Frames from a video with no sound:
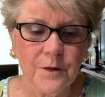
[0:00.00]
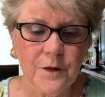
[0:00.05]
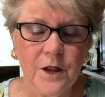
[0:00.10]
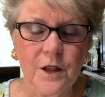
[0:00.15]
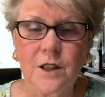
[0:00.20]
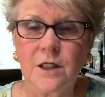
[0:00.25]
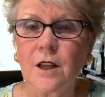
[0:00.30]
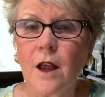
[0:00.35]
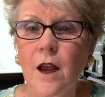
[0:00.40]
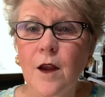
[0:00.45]

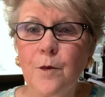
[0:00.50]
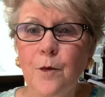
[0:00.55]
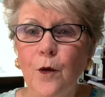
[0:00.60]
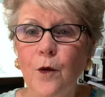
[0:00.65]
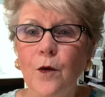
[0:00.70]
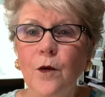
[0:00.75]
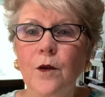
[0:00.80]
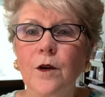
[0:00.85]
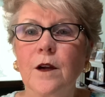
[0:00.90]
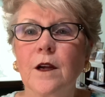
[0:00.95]

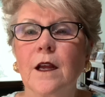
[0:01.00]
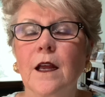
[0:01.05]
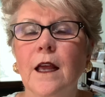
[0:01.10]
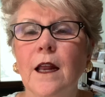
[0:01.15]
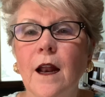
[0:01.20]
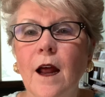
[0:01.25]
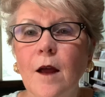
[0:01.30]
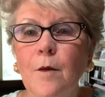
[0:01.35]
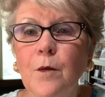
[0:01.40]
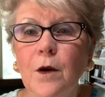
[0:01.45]
disciple,
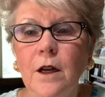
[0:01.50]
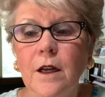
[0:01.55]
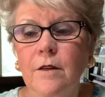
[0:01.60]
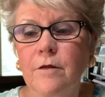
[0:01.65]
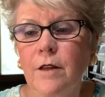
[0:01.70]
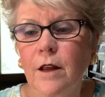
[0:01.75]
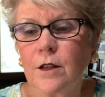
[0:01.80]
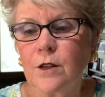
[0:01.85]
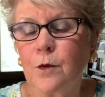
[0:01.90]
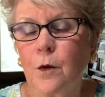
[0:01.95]
and I believe
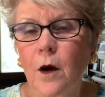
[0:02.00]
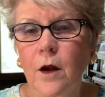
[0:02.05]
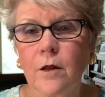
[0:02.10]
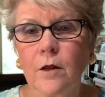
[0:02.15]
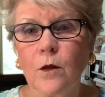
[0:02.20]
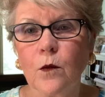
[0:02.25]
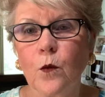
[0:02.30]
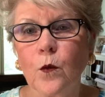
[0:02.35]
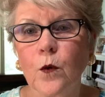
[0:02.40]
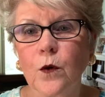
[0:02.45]
that's why
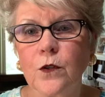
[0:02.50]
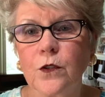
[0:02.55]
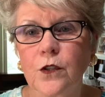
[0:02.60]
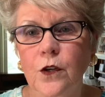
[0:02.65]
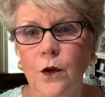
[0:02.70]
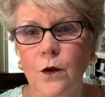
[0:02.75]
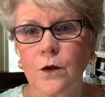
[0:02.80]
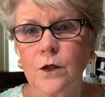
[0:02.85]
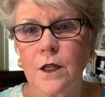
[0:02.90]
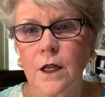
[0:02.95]
the Lord
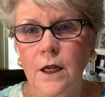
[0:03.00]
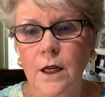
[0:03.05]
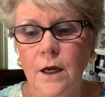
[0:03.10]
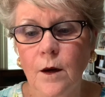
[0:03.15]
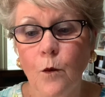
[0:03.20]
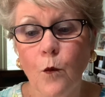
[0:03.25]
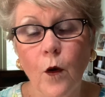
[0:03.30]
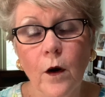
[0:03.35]
chose him,